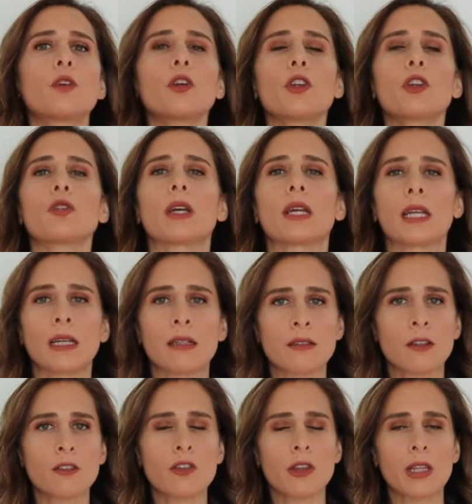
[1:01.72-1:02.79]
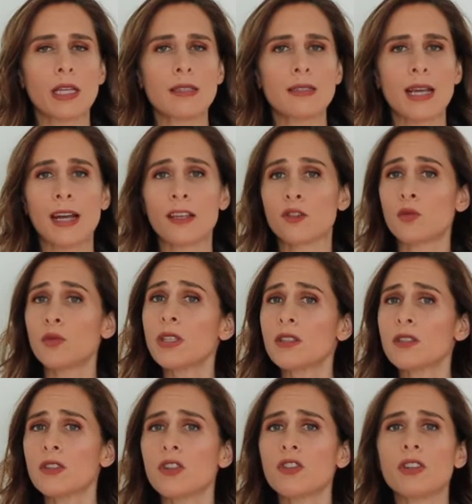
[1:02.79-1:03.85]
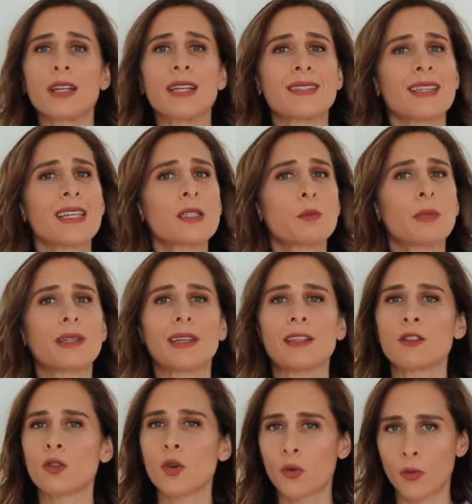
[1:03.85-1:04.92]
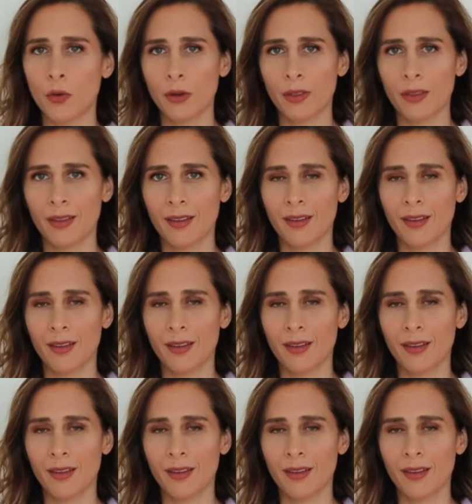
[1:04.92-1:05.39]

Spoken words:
further training in such things as research and assessment and so forth.